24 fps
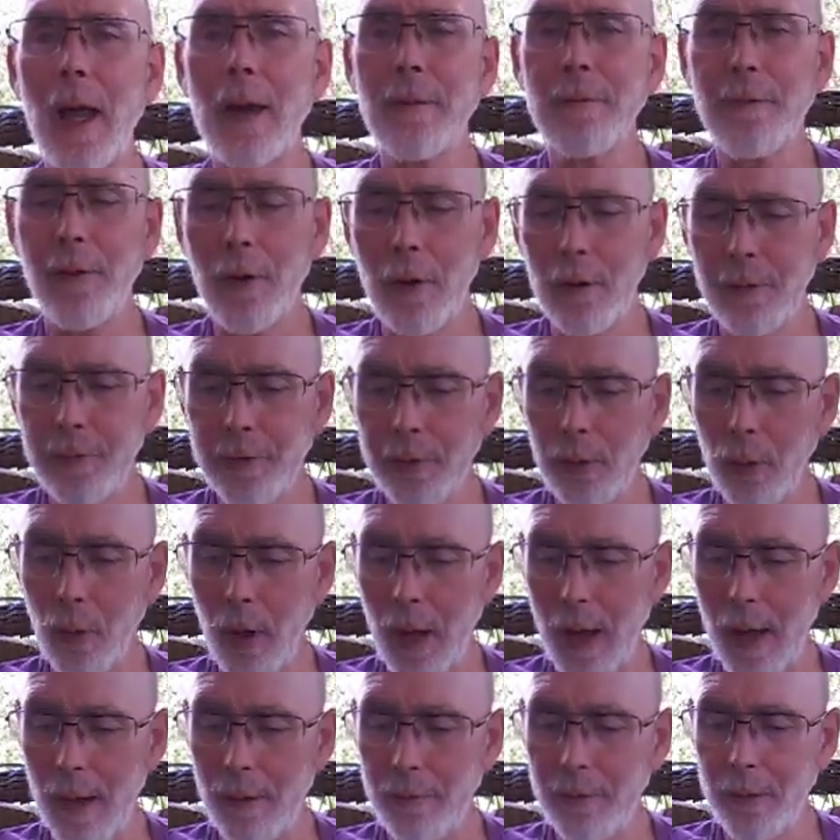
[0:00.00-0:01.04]
and verse
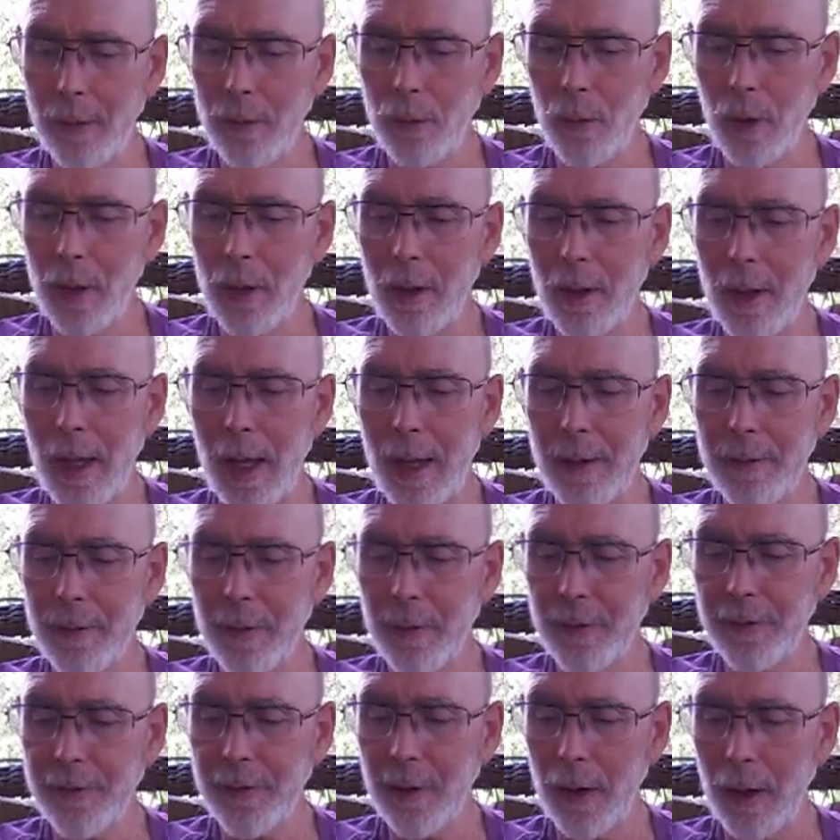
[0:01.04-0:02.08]
12, and we'll end
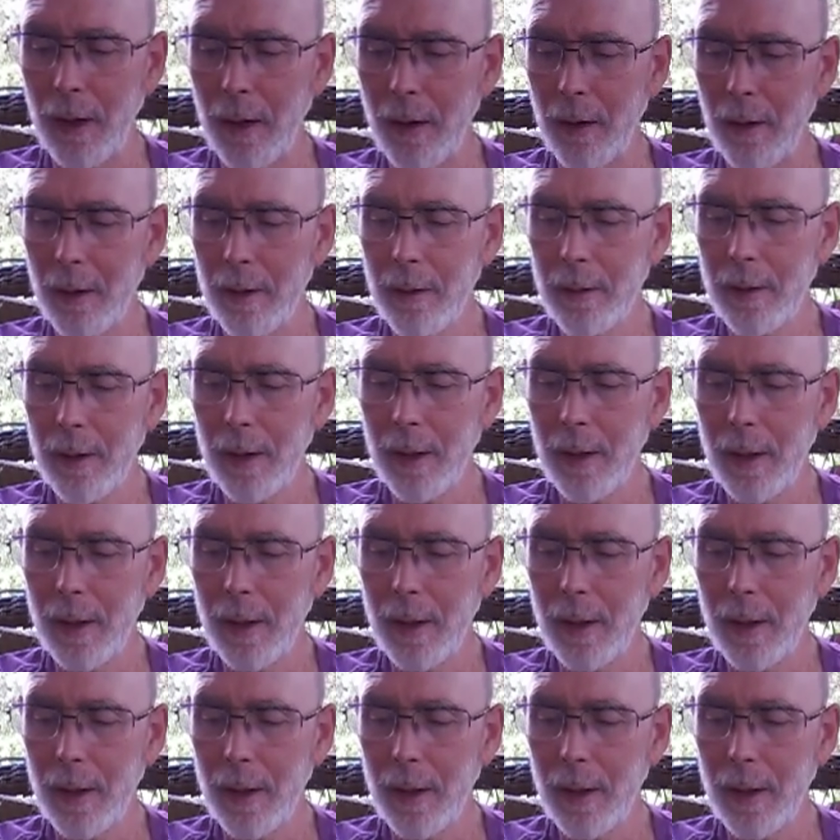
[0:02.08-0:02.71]
this here,